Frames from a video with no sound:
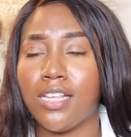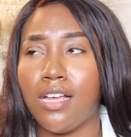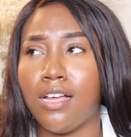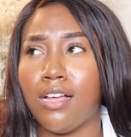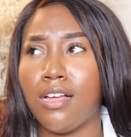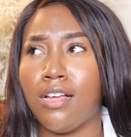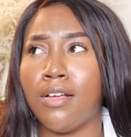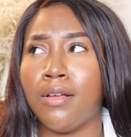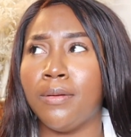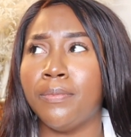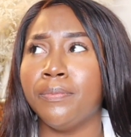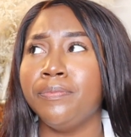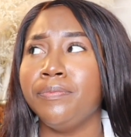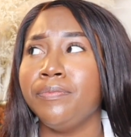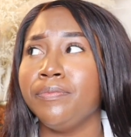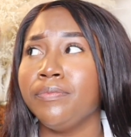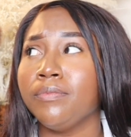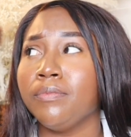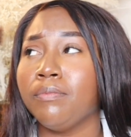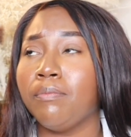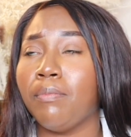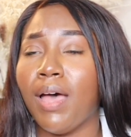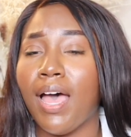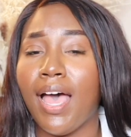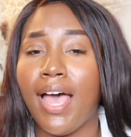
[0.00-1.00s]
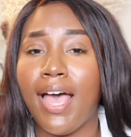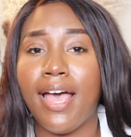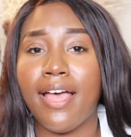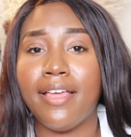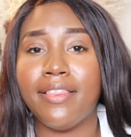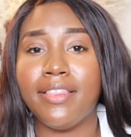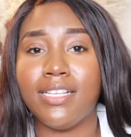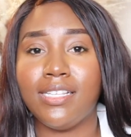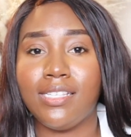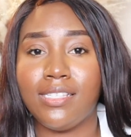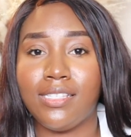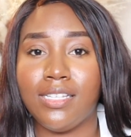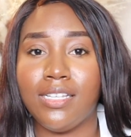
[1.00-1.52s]

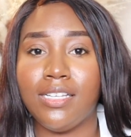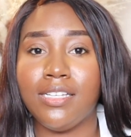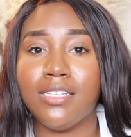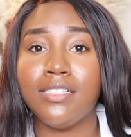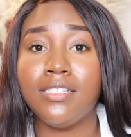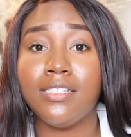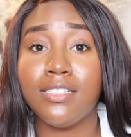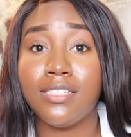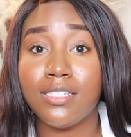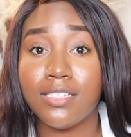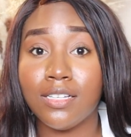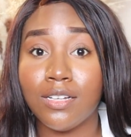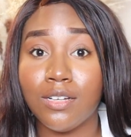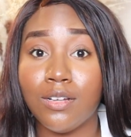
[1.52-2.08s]
behind the scenes